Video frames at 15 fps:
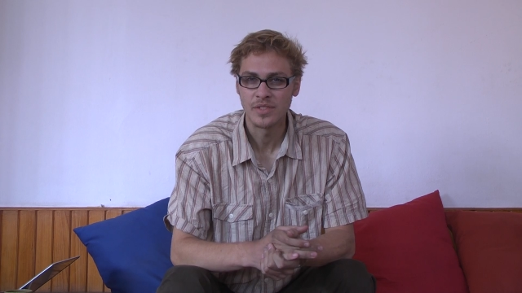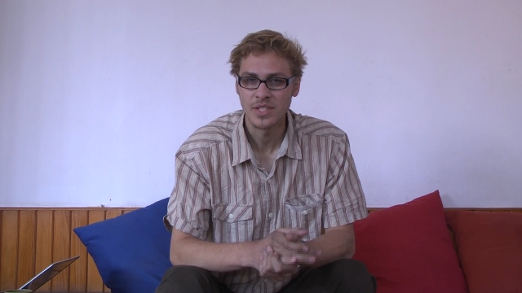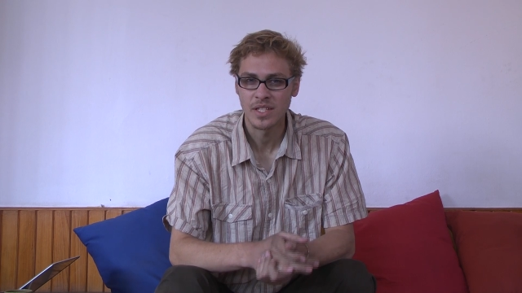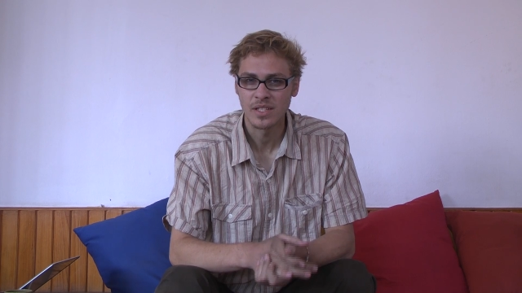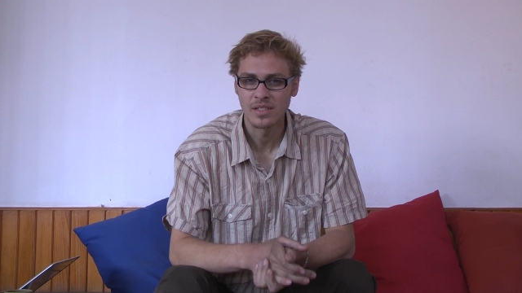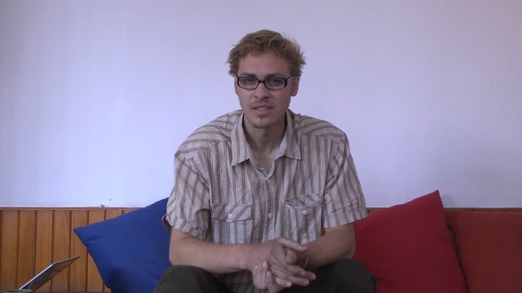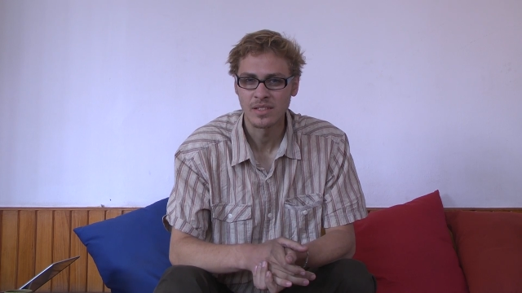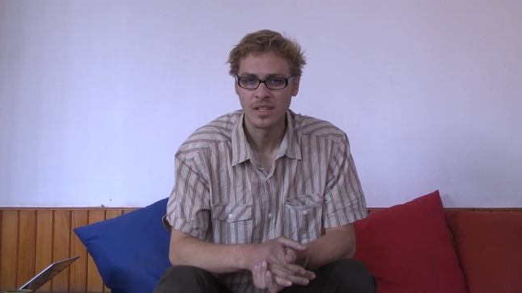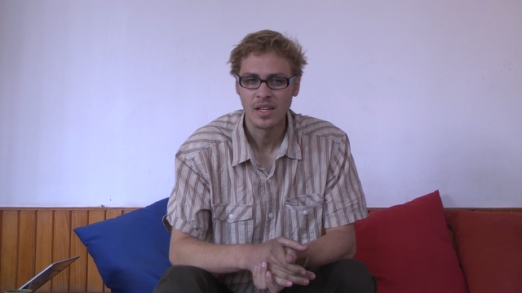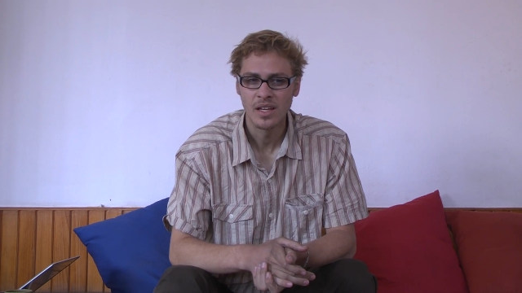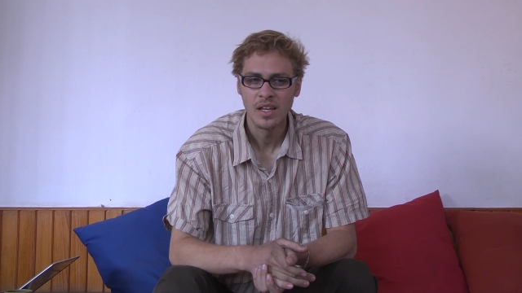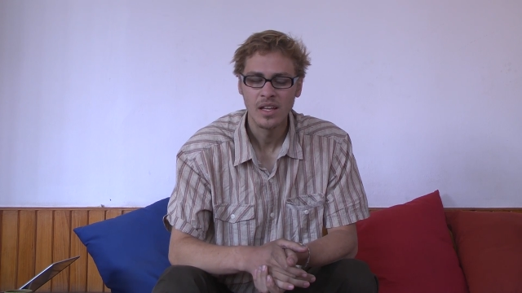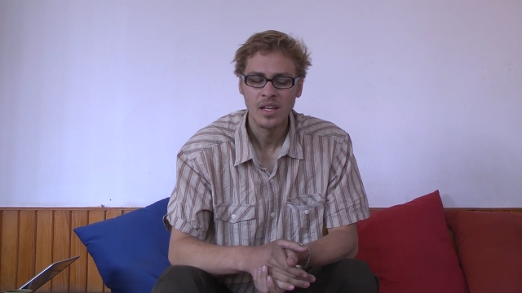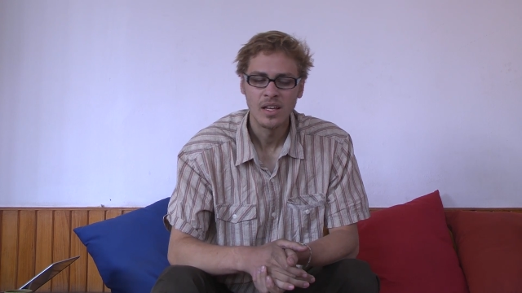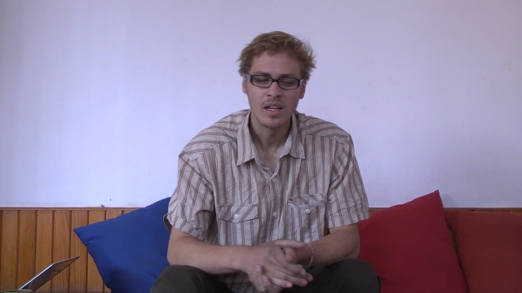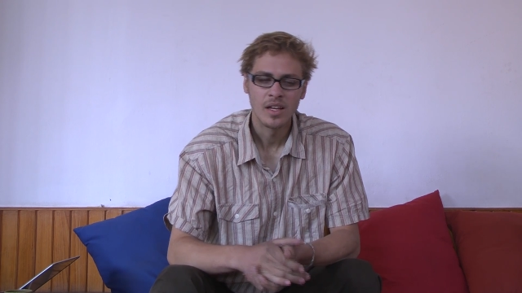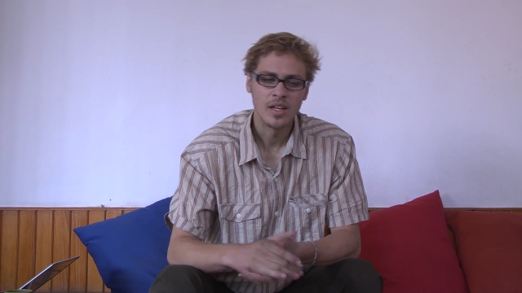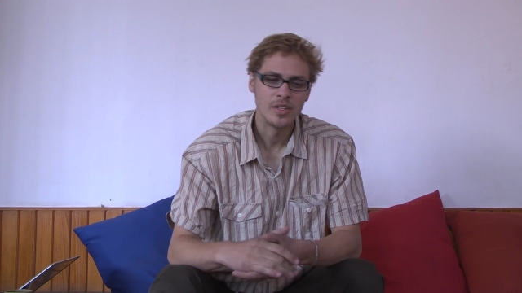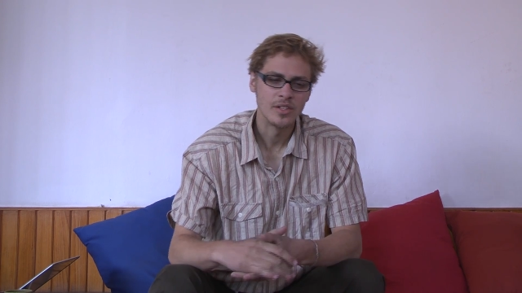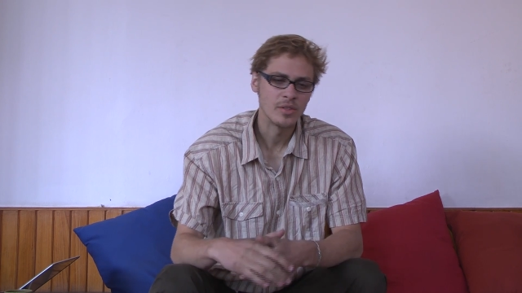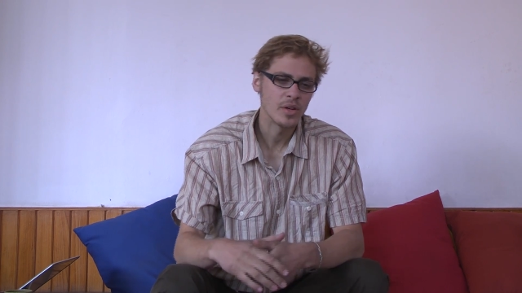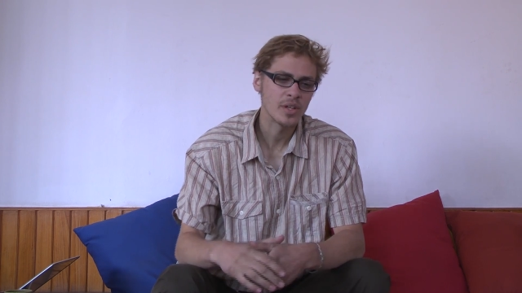of settling.
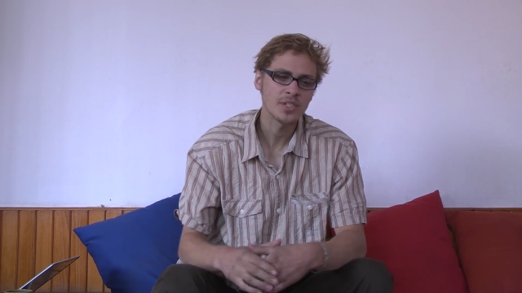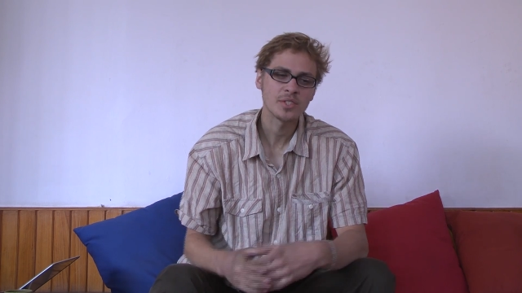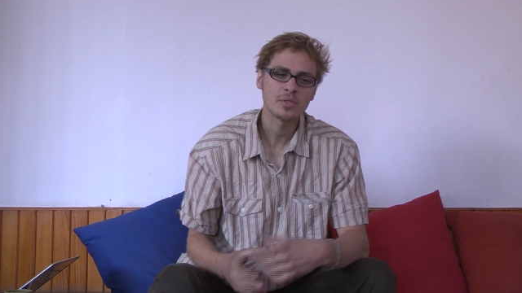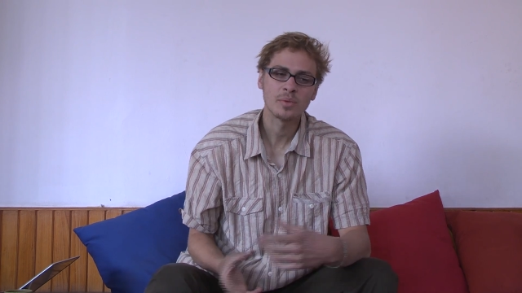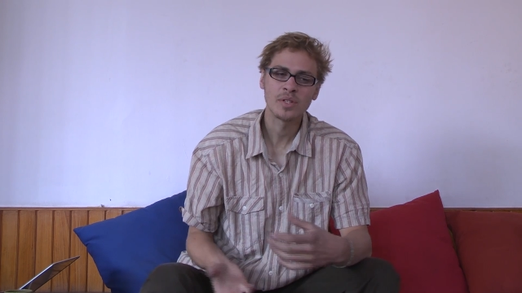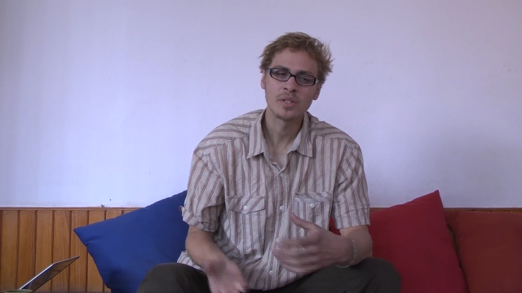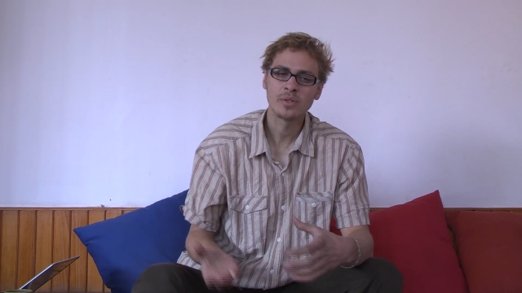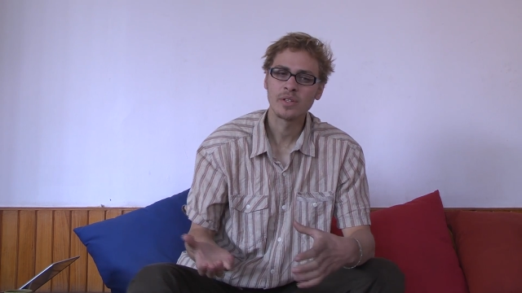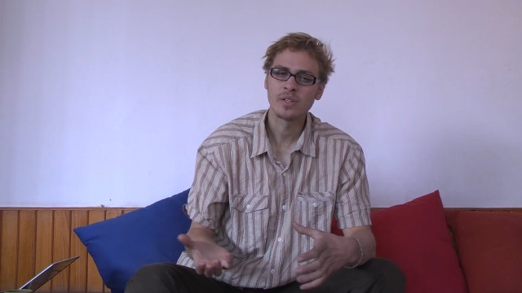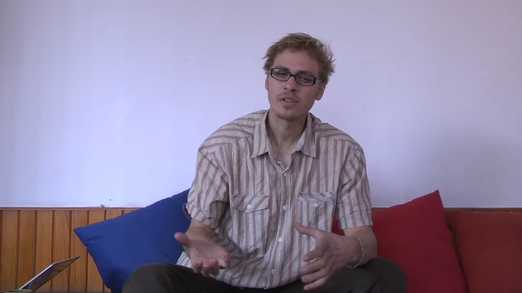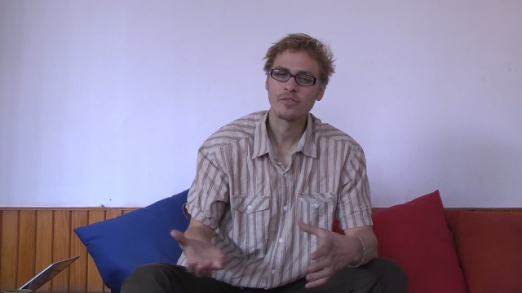Uh, you also want to